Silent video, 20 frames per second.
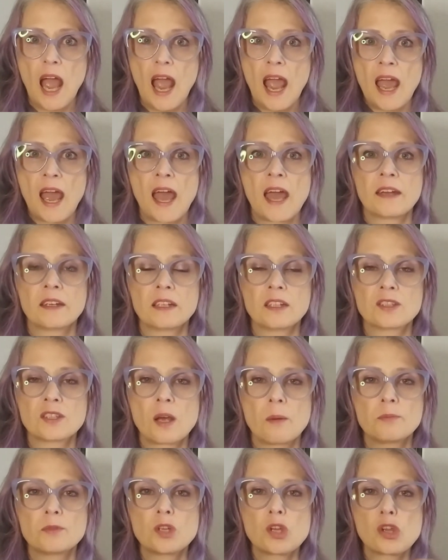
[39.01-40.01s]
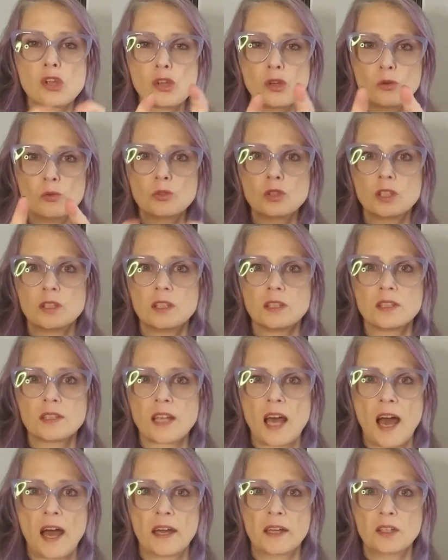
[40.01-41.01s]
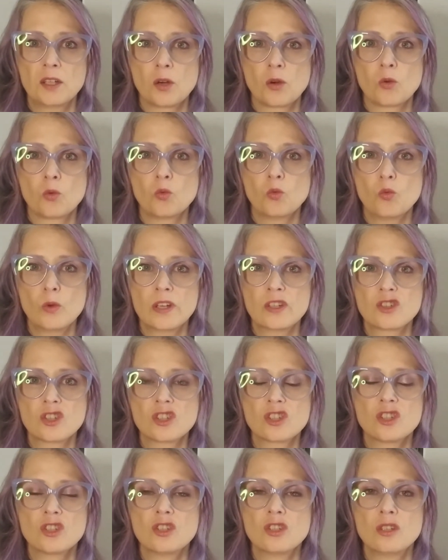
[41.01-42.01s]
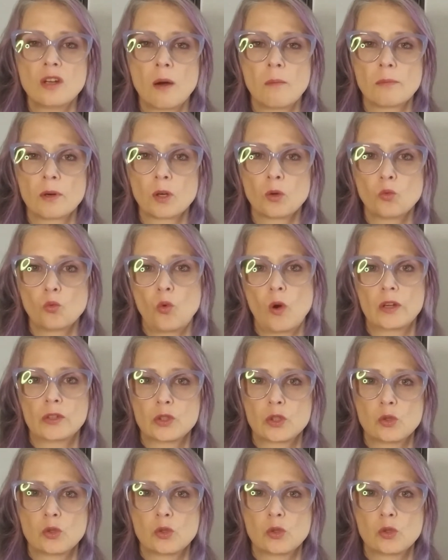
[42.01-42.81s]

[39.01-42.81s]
And it's up to you to decide which number 1,